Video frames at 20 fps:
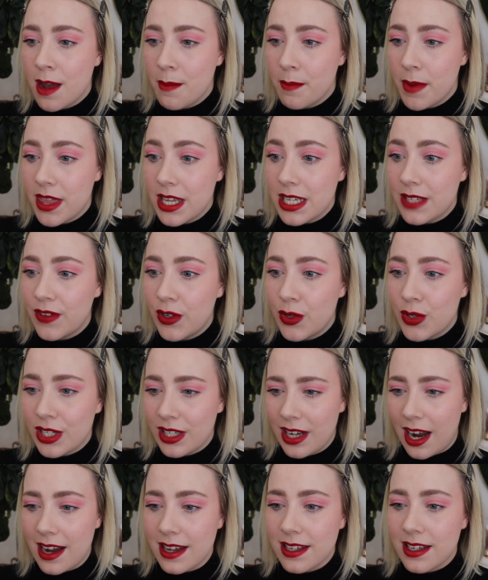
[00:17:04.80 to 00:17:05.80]
But this feels
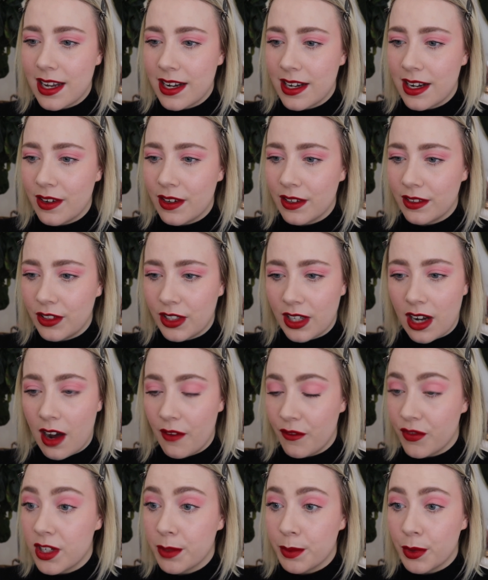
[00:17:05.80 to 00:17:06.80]
nice and
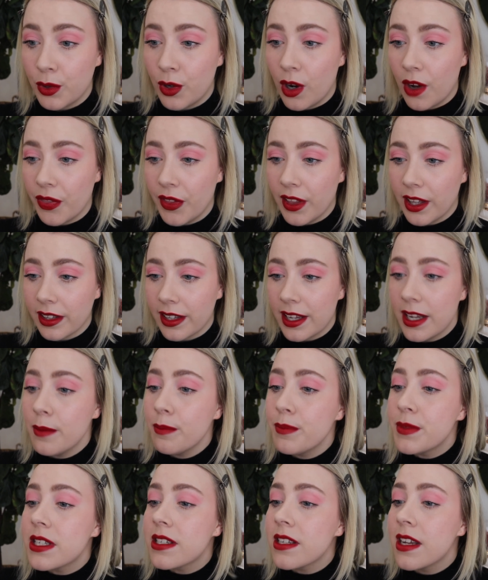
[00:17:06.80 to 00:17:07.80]
comfortable on the
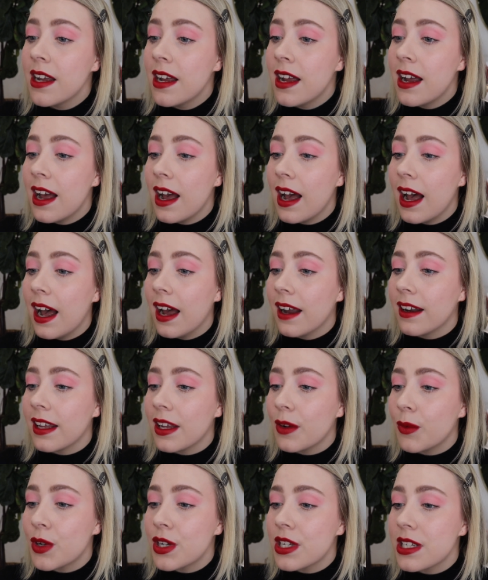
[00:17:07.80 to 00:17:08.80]
lips. And
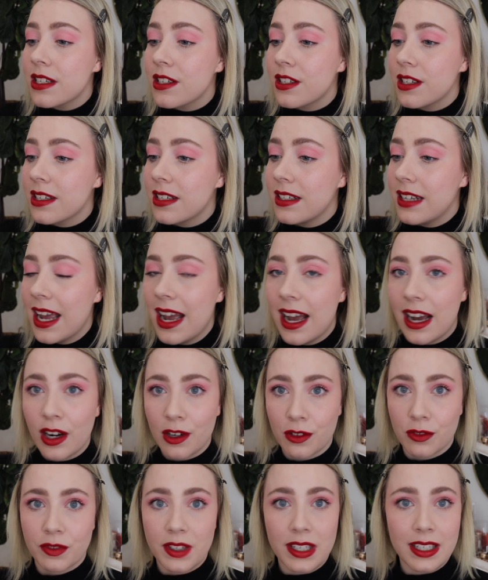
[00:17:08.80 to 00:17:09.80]
it was just, yeah,
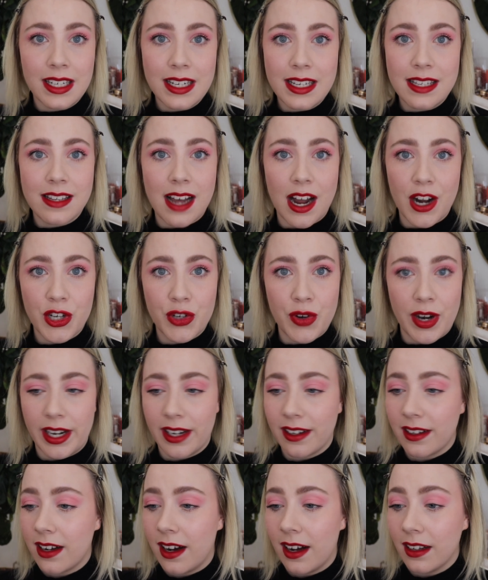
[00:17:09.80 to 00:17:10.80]
a really
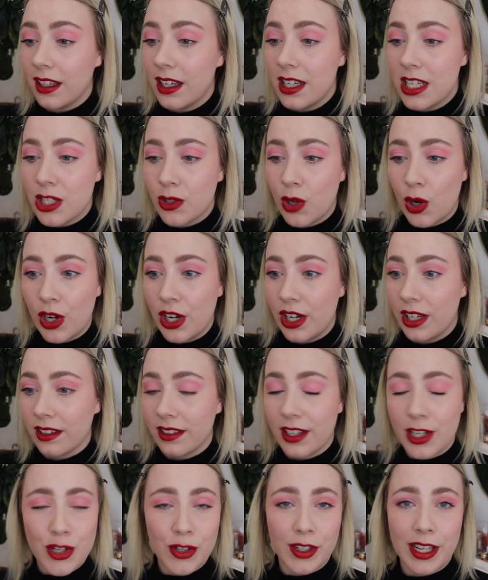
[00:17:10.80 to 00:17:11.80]
saturated color. So it
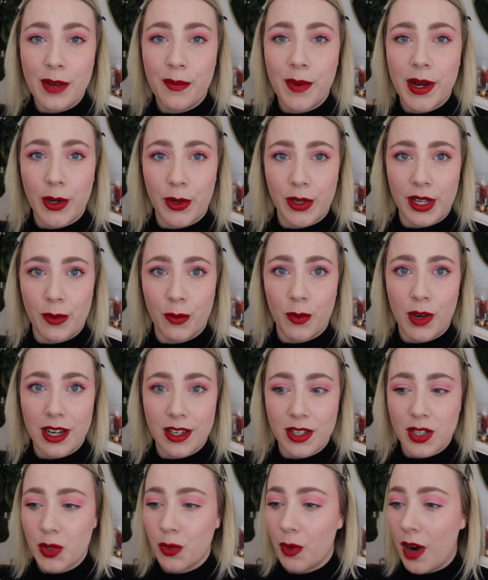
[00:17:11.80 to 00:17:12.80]
literally went on in
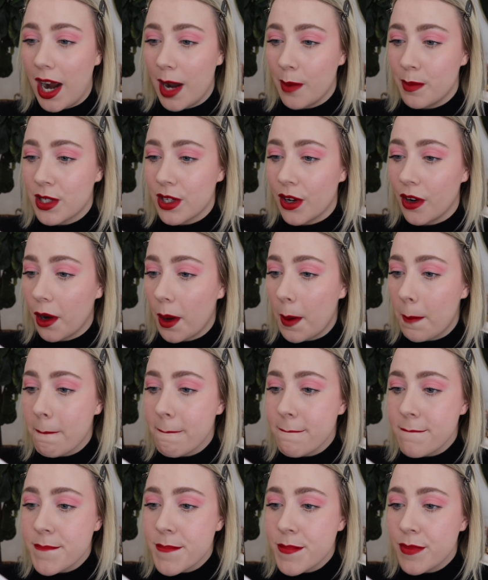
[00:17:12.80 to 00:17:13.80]
one swipe.
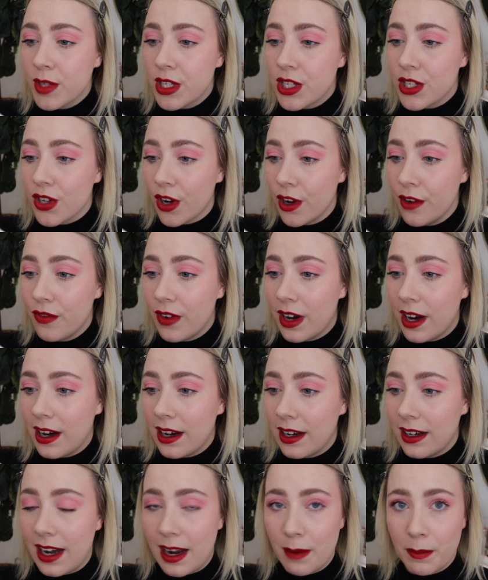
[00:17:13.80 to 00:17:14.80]
So
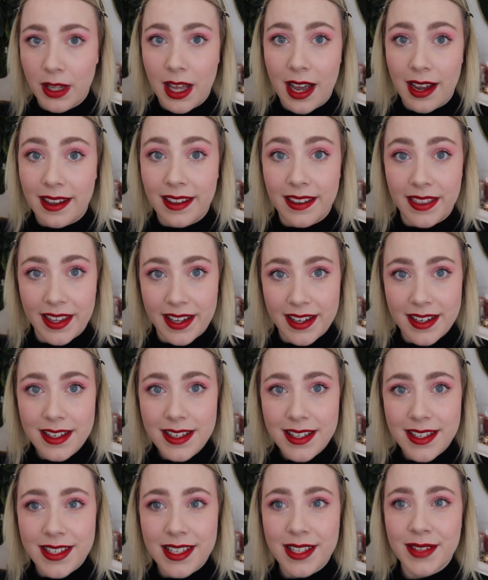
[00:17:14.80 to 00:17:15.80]
far, I'm liking
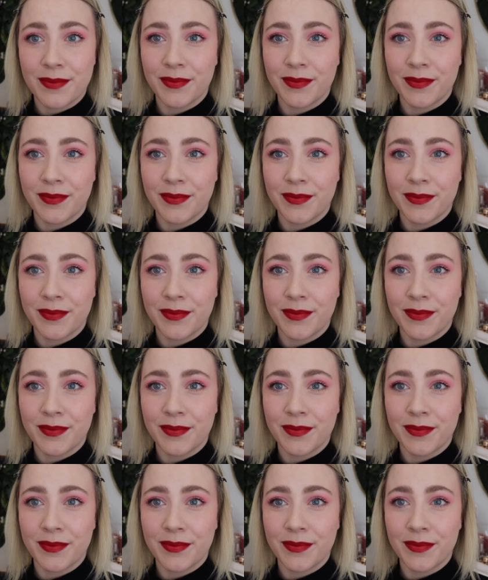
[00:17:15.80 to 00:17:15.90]
this.